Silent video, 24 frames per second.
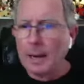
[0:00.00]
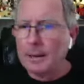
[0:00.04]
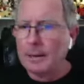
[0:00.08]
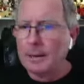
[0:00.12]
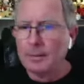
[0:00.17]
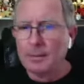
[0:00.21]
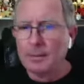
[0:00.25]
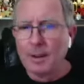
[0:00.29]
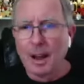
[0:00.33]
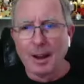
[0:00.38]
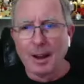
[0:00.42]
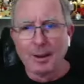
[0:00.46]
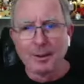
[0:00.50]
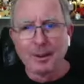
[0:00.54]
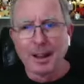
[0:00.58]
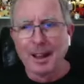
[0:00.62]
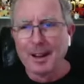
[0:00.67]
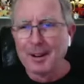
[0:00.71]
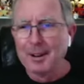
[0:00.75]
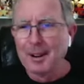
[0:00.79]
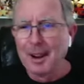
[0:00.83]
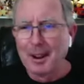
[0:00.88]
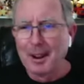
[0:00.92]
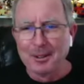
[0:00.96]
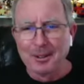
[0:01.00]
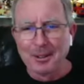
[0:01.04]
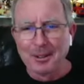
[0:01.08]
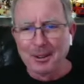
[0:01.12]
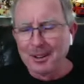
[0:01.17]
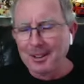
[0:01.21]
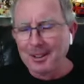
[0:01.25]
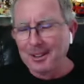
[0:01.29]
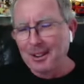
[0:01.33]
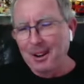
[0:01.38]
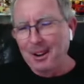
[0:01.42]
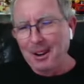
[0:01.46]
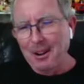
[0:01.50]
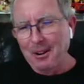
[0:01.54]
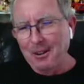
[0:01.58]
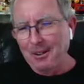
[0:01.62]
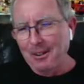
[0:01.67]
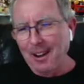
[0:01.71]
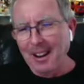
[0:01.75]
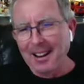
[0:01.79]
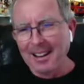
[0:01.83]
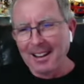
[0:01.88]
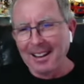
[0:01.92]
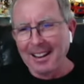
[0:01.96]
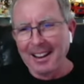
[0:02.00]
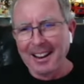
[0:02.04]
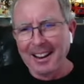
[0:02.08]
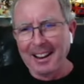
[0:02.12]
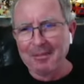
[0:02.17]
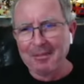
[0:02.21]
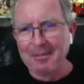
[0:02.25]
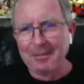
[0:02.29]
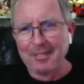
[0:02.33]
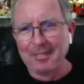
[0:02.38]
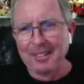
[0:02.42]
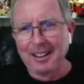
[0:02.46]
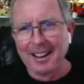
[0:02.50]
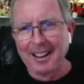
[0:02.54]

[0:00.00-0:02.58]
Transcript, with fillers: I did not, I did not look. No, I, I haven't,